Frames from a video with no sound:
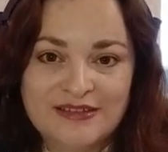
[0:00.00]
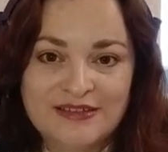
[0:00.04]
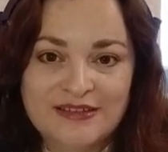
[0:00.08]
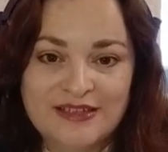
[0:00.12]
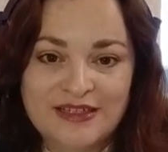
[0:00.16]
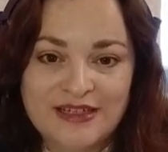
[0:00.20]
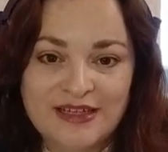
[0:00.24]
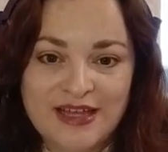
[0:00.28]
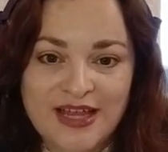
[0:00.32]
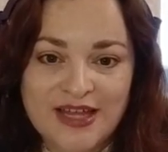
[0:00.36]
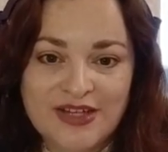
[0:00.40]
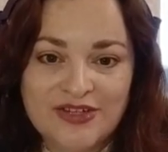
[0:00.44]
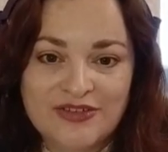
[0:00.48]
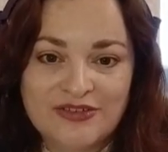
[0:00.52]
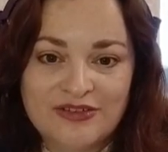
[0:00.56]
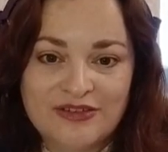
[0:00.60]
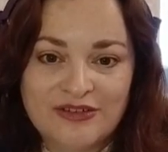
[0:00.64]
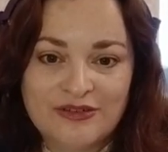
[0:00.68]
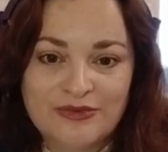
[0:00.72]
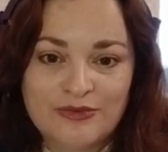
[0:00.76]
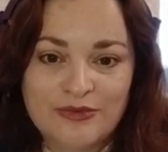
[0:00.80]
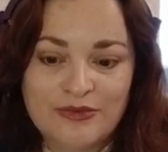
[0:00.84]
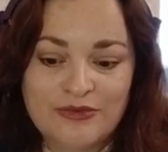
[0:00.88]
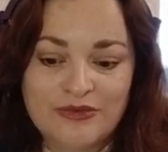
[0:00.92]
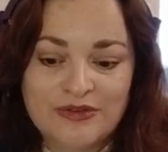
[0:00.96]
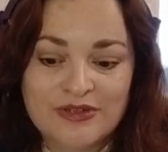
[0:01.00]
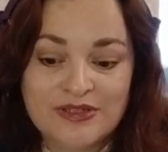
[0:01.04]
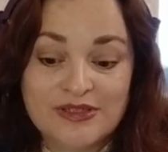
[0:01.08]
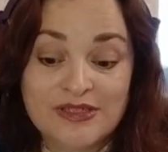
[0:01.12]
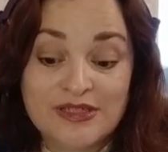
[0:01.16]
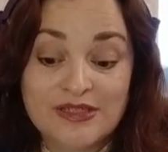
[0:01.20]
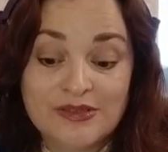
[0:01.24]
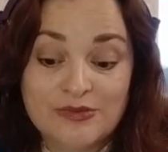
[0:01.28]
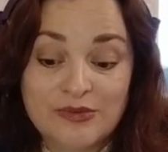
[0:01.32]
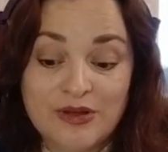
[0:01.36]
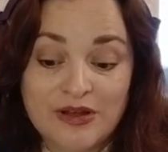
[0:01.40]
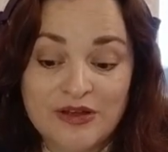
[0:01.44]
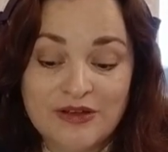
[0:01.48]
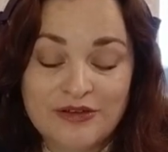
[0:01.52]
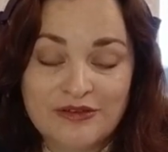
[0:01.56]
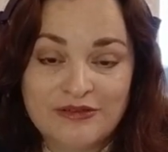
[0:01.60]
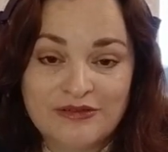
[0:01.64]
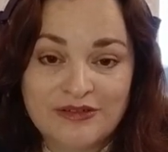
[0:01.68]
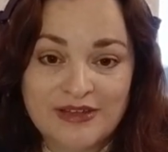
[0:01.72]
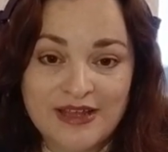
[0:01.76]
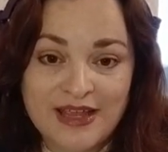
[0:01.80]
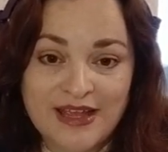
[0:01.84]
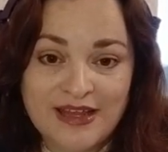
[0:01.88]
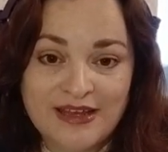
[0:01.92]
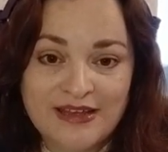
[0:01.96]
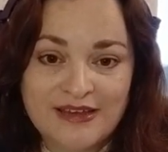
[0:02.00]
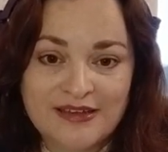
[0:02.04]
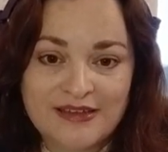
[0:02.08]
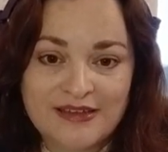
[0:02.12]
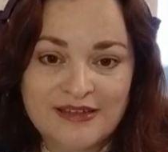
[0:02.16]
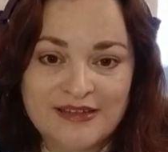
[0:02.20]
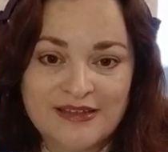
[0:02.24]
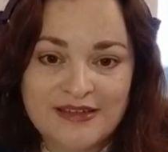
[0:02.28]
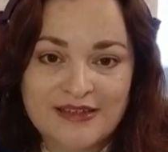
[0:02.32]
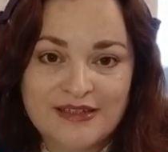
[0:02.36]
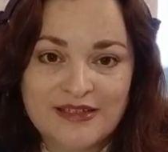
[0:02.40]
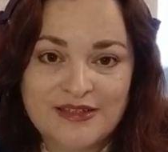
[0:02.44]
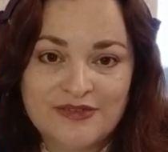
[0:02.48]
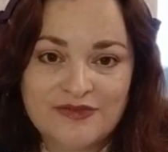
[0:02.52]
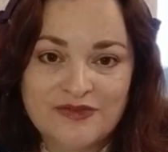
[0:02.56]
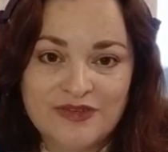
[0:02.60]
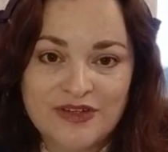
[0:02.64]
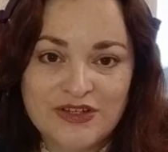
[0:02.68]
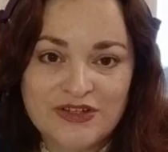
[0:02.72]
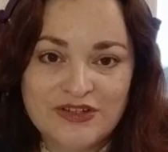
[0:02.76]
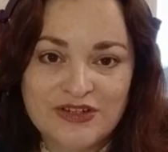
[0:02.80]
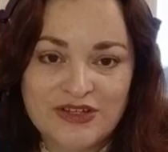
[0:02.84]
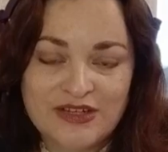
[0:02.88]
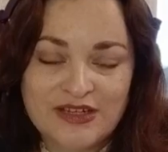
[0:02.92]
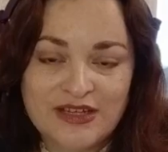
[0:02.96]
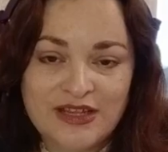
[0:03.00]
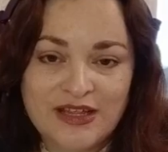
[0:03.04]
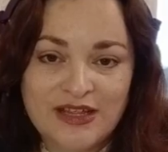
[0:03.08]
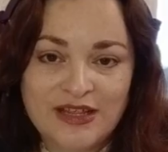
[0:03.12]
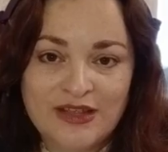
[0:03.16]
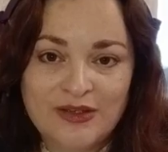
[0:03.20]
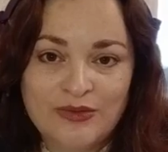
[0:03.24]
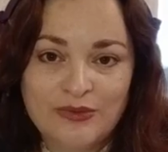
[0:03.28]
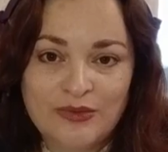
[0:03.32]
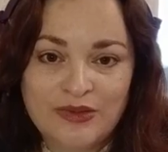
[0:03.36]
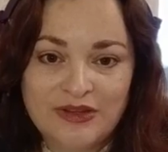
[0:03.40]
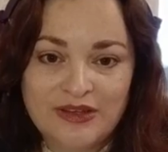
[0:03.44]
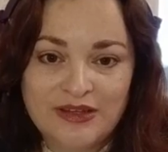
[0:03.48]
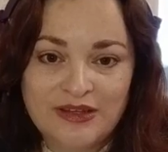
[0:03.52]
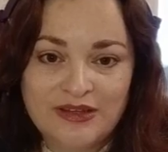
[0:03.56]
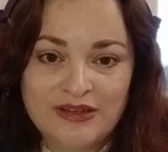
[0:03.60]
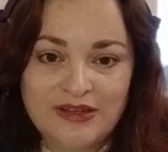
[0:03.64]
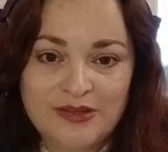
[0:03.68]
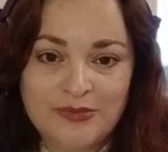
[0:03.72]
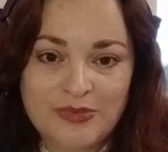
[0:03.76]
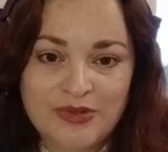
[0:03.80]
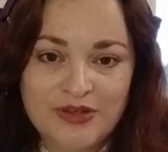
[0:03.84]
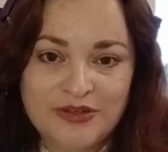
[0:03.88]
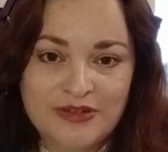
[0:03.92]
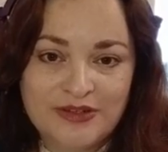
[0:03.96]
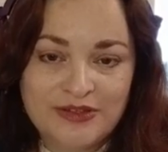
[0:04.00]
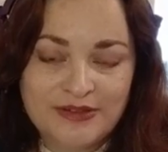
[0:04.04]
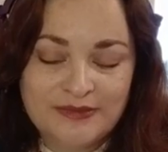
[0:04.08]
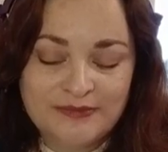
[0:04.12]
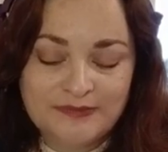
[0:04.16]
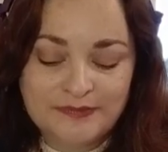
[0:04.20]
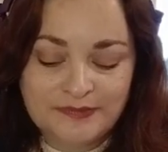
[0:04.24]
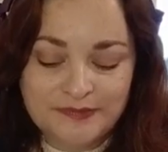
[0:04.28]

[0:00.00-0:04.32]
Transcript: the electrical wars, is what created the division within the blood.